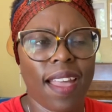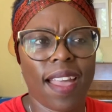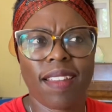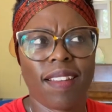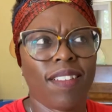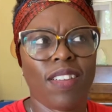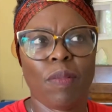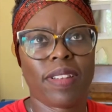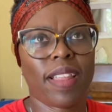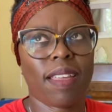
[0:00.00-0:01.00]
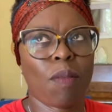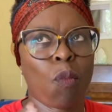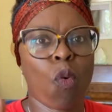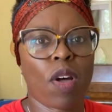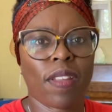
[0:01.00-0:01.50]
And she was like,
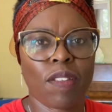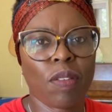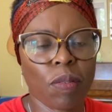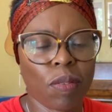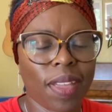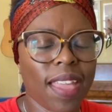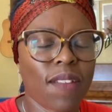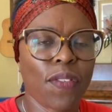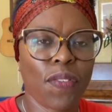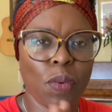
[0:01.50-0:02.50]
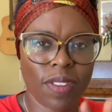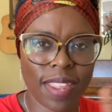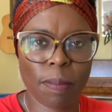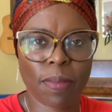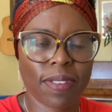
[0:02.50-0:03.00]
what do I do? So I gave her a few
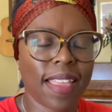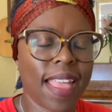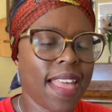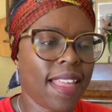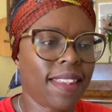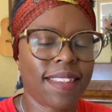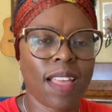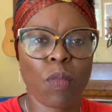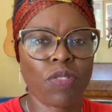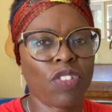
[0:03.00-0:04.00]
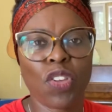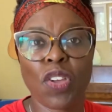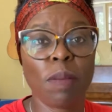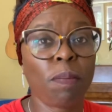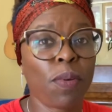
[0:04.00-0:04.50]
tips, and that was a
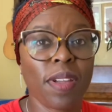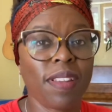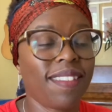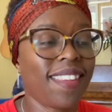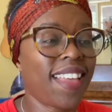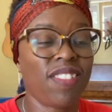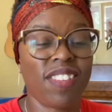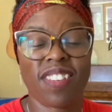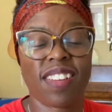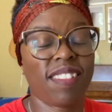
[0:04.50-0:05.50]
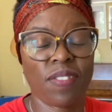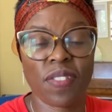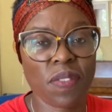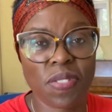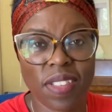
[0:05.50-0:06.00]
turning point. Now she charges for
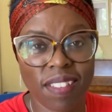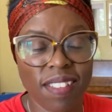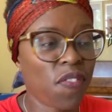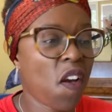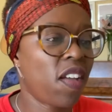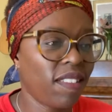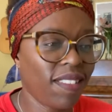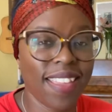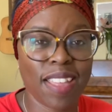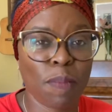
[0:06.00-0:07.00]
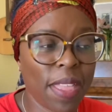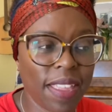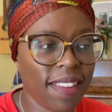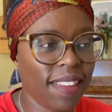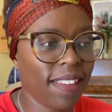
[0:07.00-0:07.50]
everything. She's fine. She gets
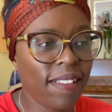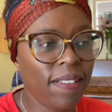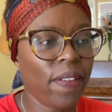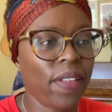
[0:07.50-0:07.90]
paid, you know.